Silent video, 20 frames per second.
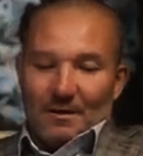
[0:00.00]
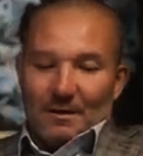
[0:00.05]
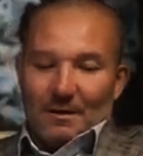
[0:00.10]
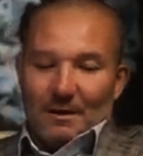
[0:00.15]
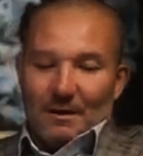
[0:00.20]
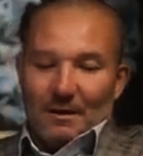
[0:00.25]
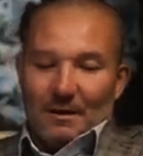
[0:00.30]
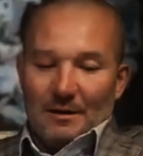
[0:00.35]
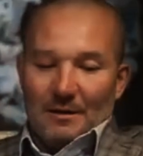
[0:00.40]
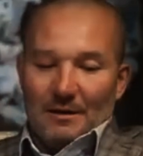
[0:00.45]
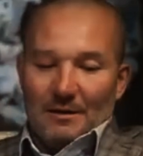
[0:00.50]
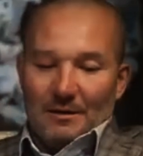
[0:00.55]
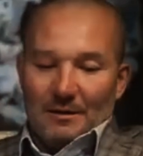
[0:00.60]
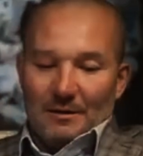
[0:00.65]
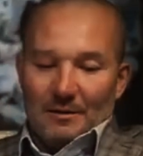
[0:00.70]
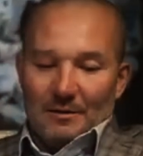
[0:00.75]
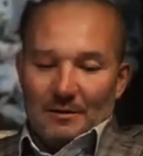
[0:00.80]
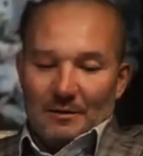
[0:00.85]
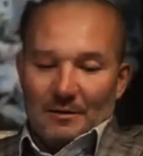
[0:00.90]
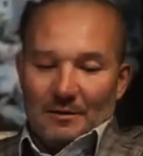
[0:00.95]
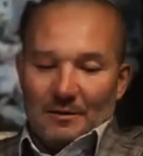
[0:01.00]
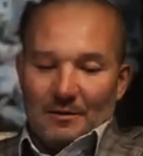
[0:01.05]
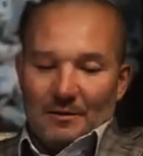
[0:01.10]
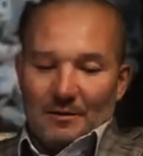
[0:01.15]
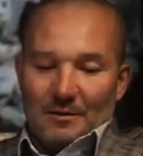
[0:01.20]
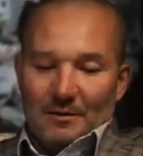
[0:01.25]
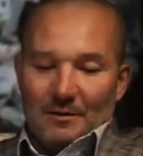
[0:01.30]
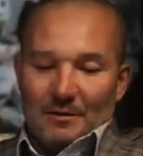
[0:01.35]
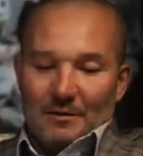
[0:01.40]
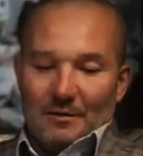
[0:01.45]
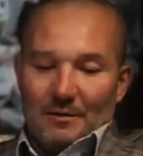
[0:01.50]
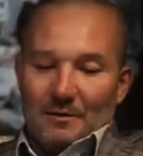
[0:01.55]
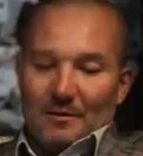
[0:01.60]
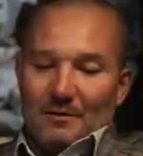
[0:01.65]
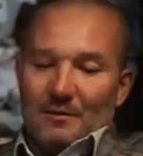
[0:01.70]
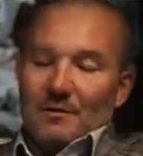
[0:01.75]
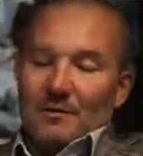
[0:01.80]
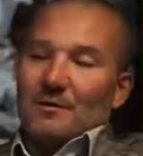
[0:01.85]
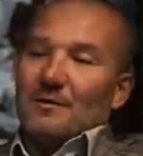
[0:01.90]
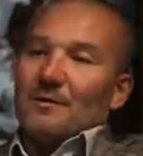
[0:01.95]
And
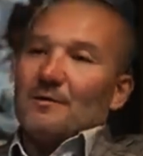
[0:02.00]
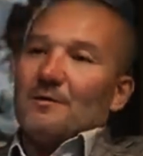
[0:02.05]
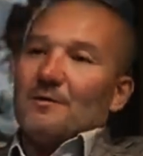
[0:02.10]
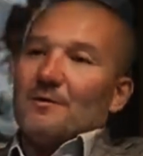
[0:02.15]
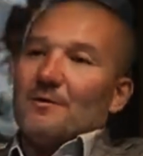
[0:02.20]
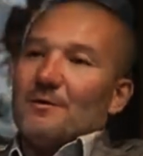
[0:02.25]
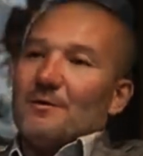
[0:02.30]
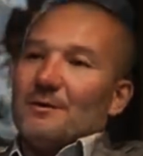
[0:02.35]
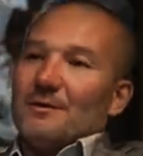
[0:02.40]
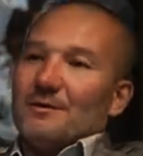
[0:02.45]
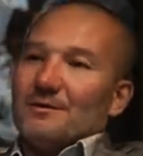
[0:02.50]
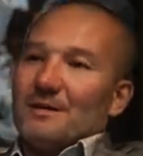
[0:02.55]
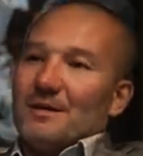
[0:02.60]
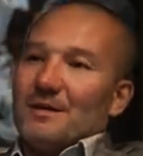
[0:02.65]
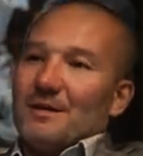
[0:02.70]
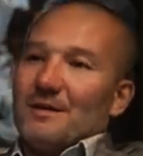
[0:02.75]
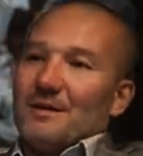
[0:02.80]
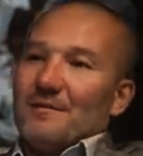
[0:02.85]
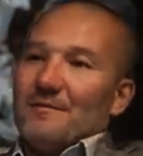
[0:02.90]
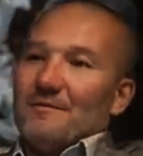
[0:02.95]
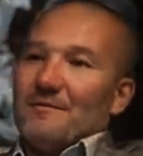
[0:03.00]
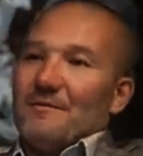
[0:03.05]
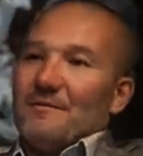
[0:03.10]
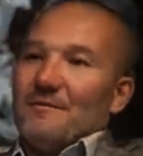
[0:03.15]
there is a